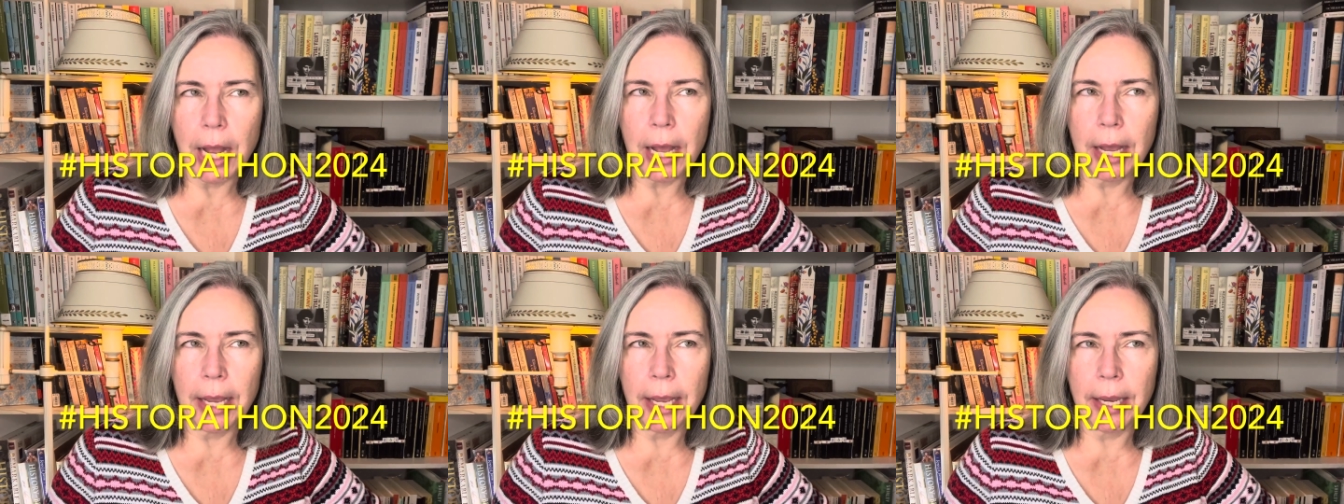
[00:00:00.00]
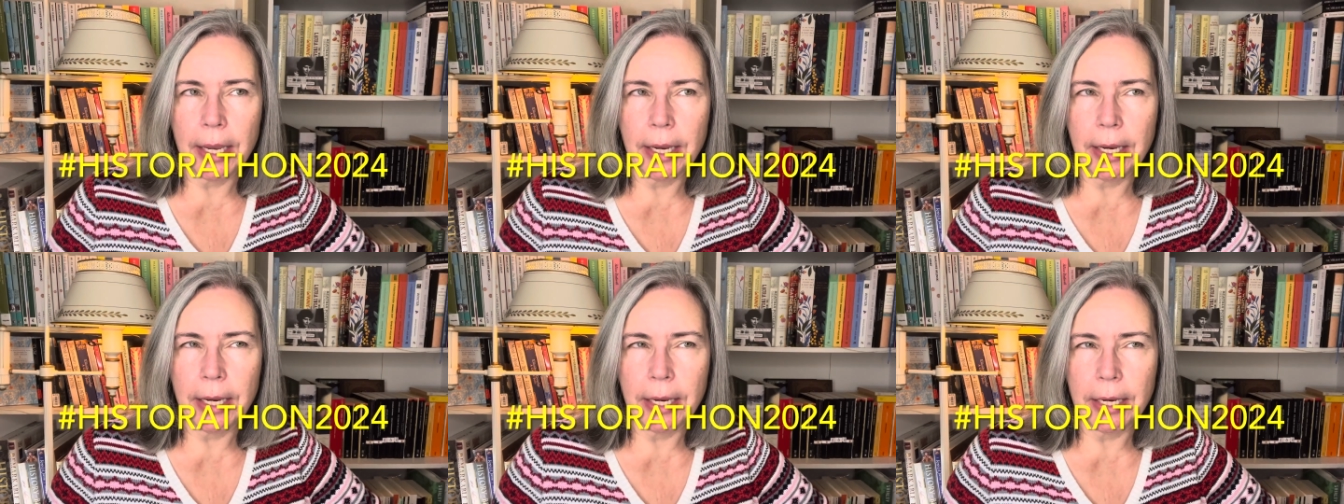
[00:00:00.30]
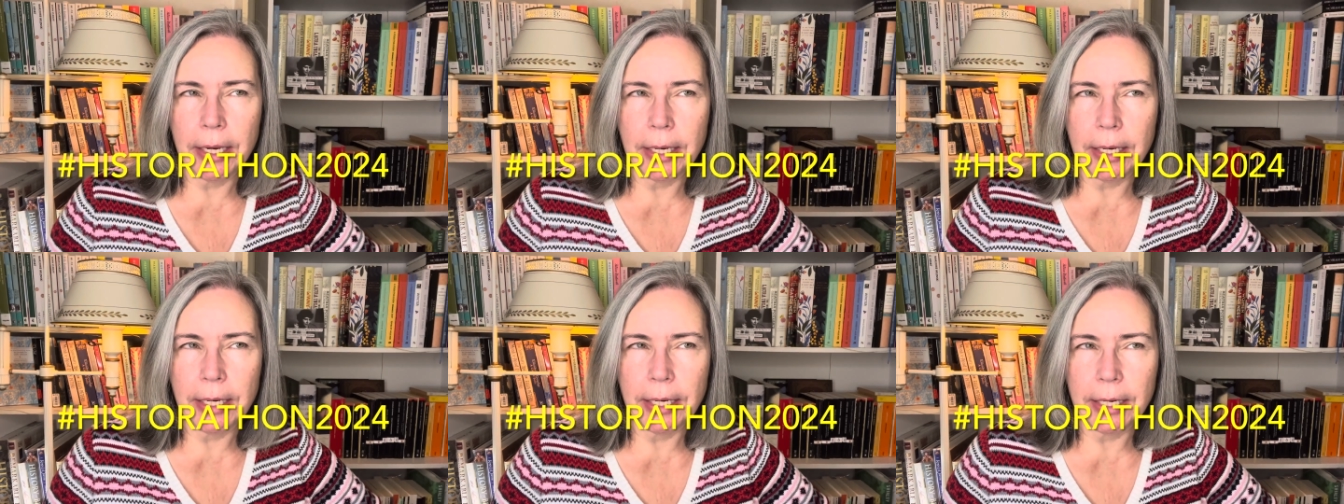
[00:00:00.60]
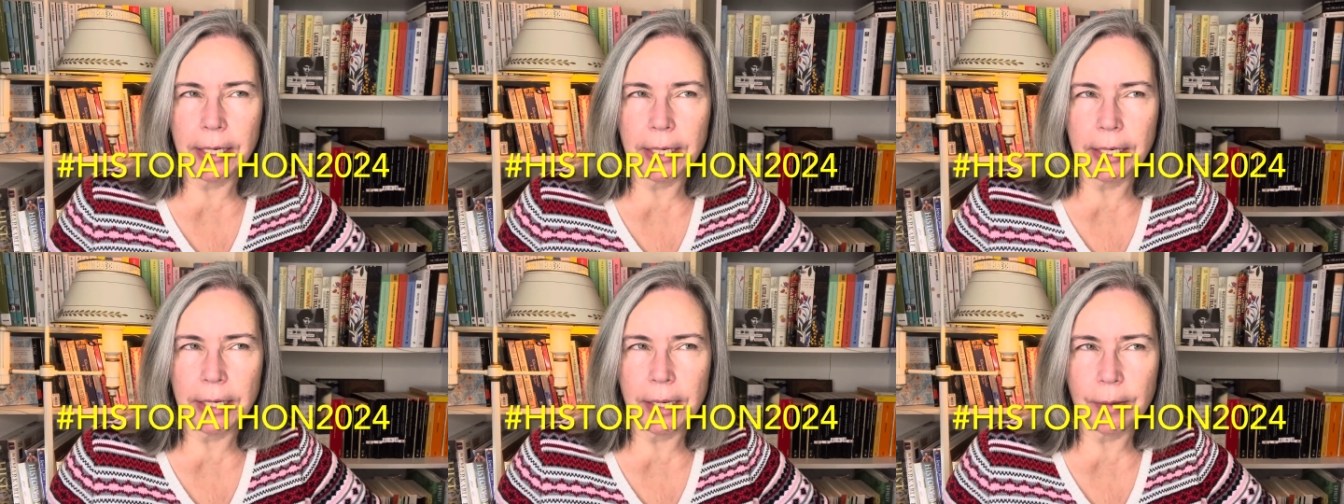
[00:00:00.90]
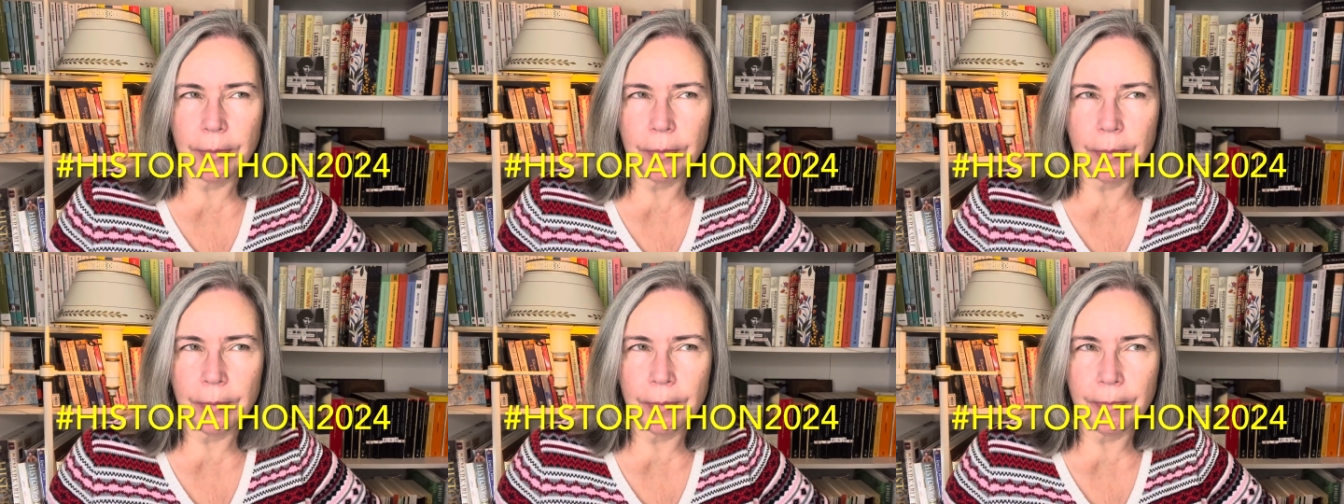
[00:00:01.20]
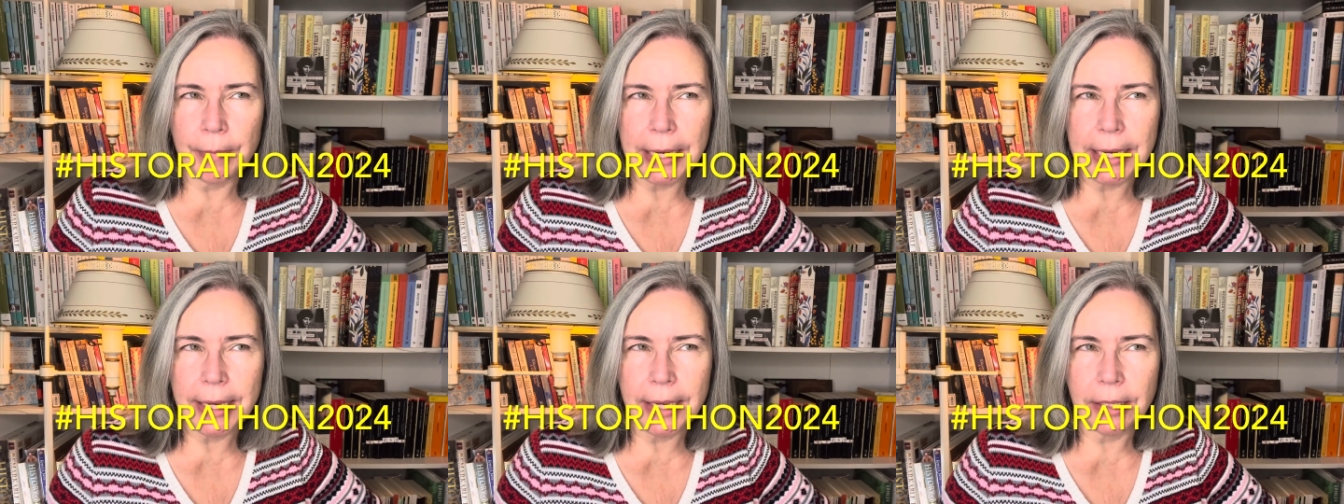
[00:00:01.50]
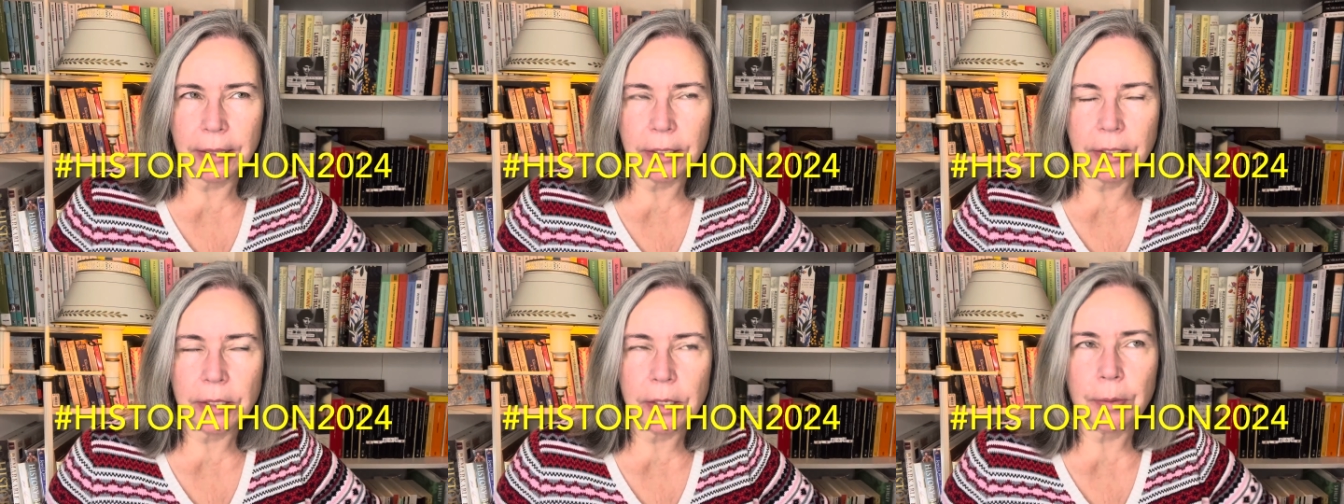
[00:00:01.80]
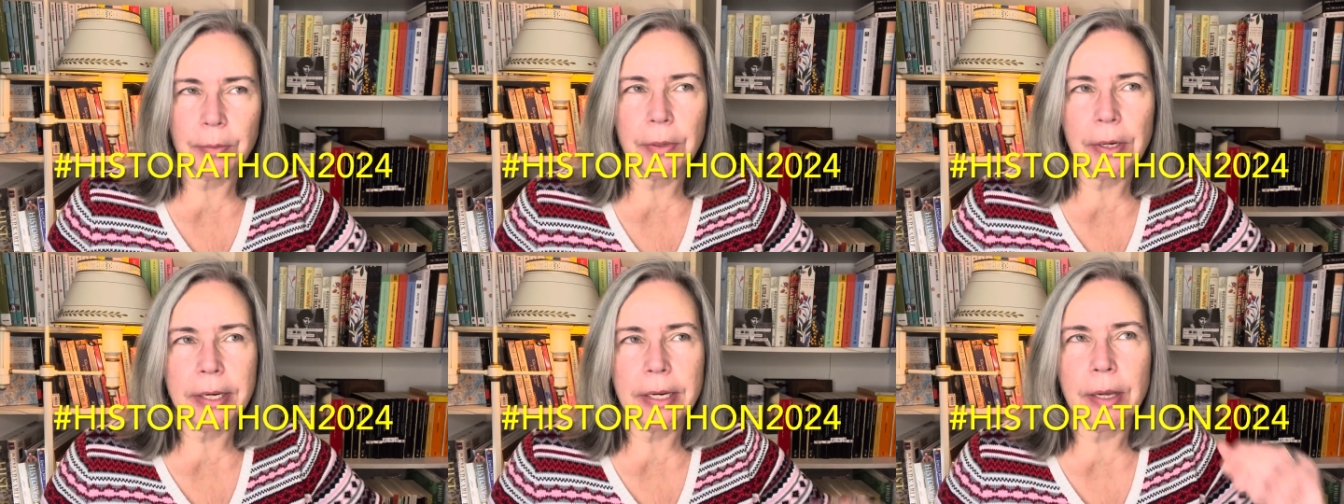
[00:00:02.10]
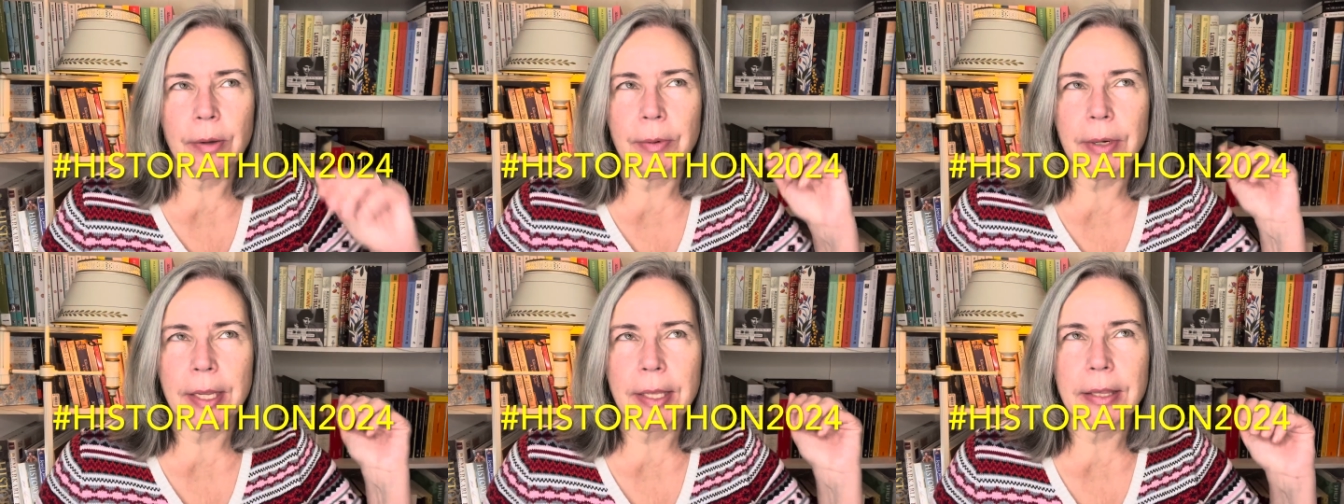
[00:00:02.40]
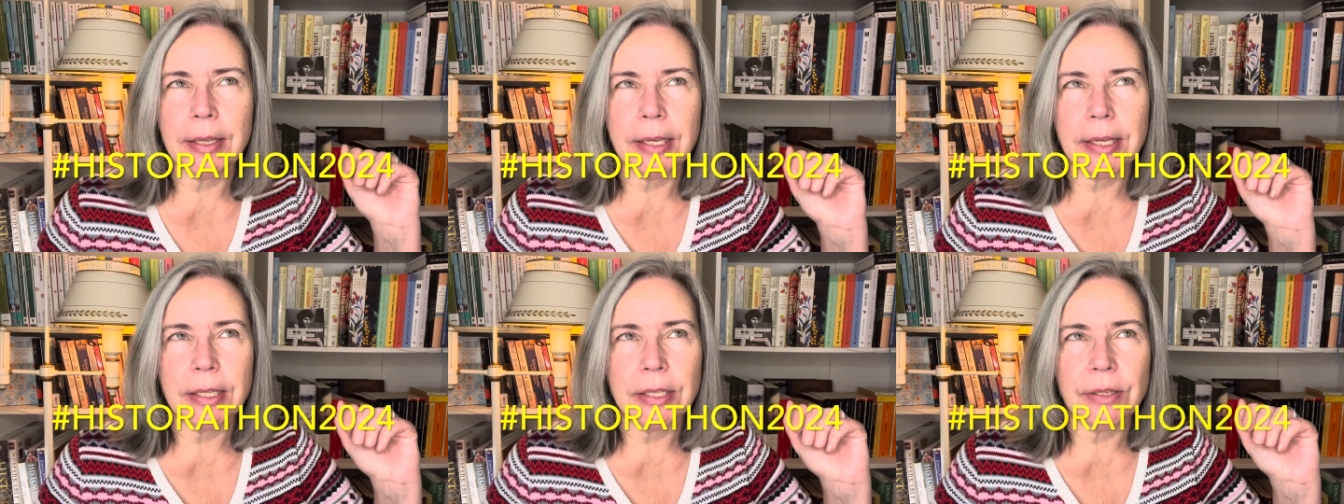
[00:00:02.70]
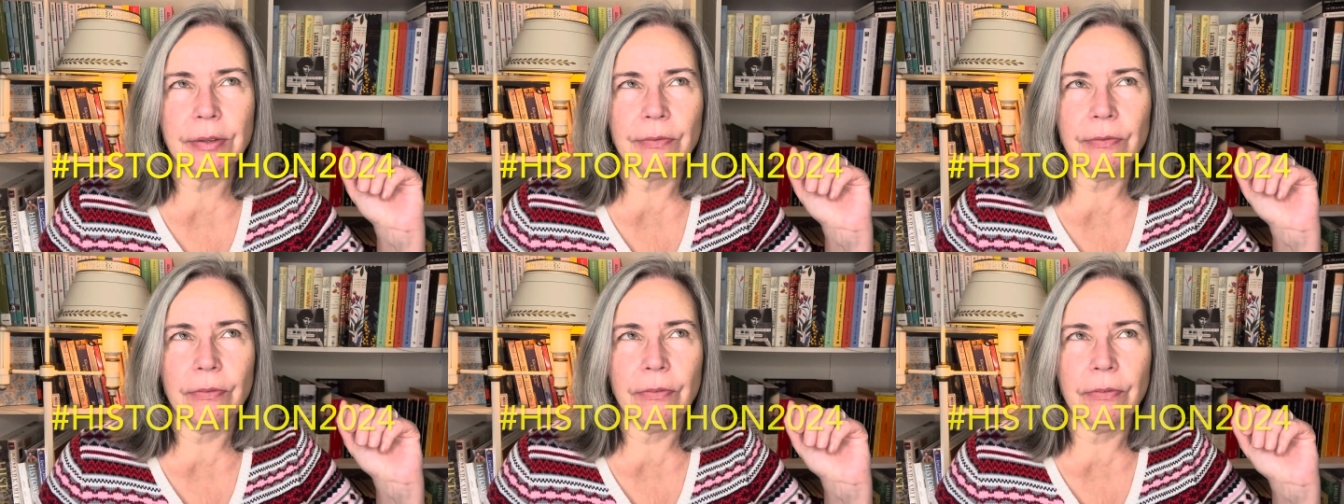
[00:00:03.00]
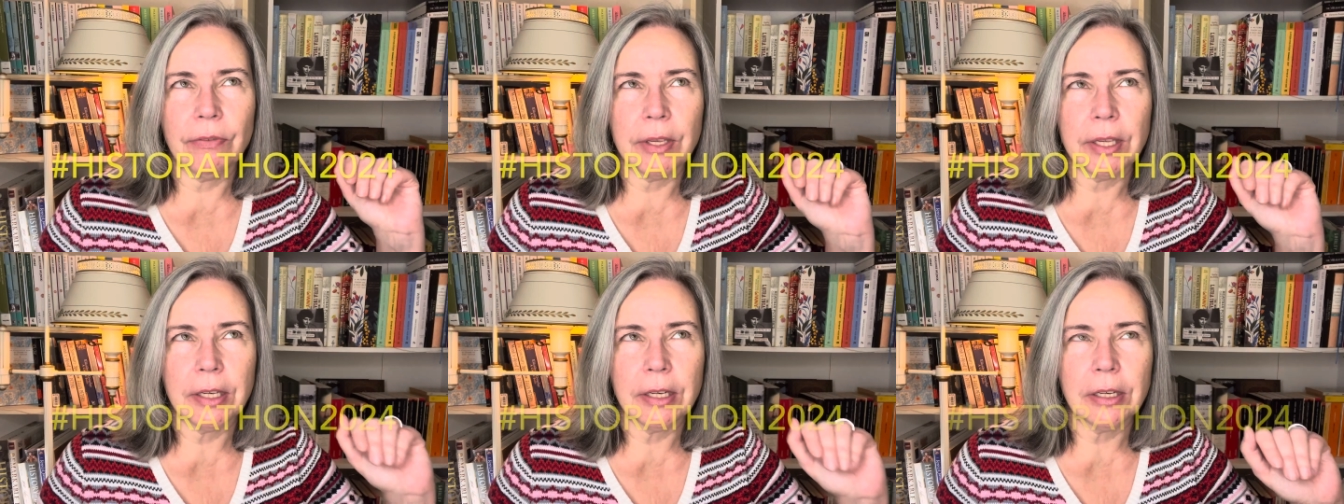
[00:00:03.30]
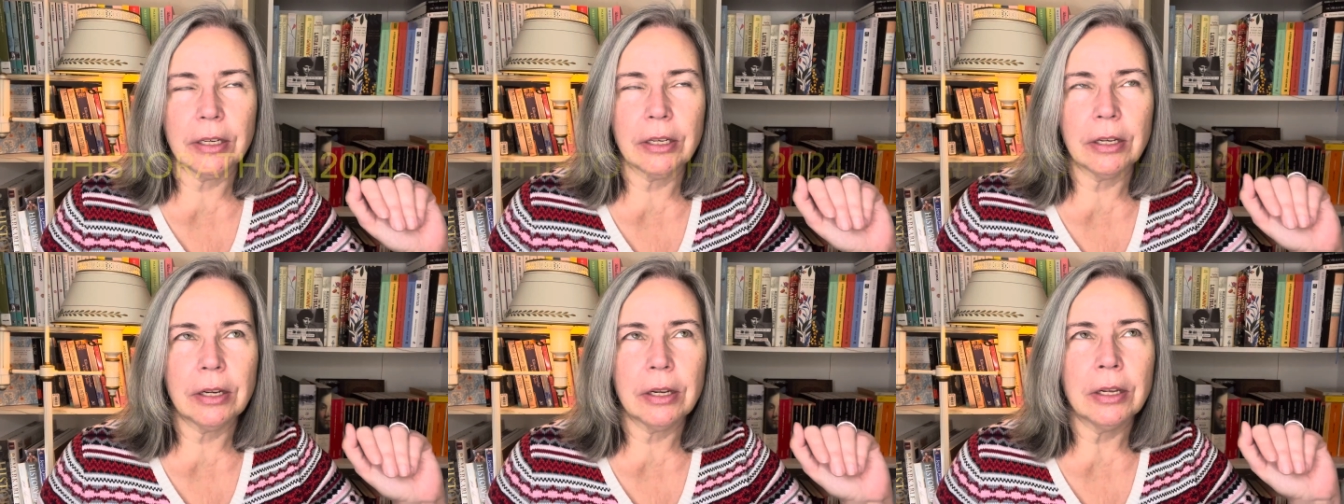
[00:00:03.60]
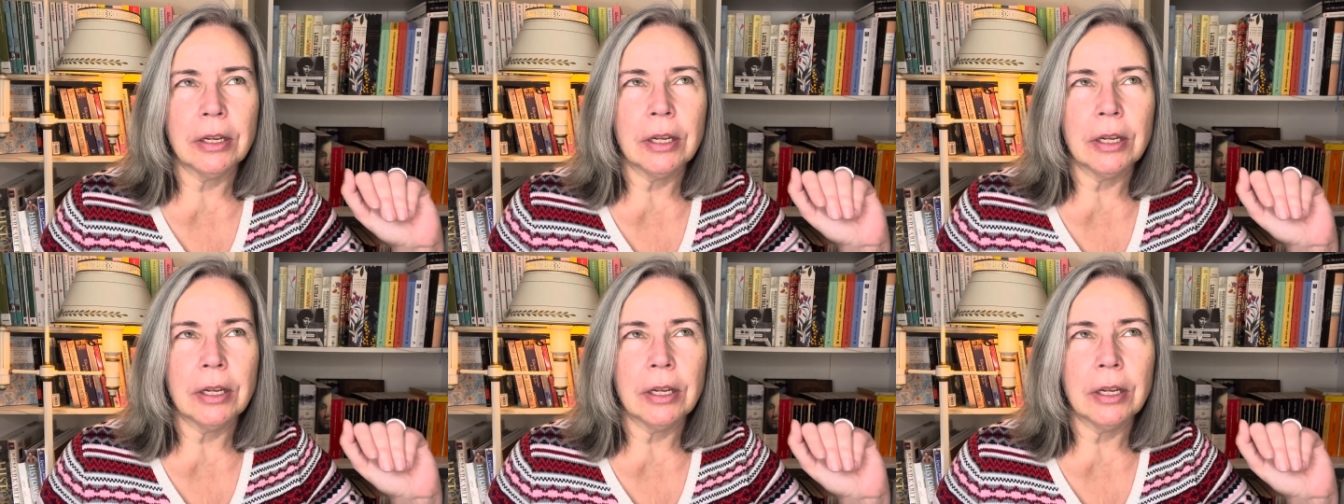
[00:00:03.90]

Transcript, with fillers: I am making this up right now, but I think it's Vin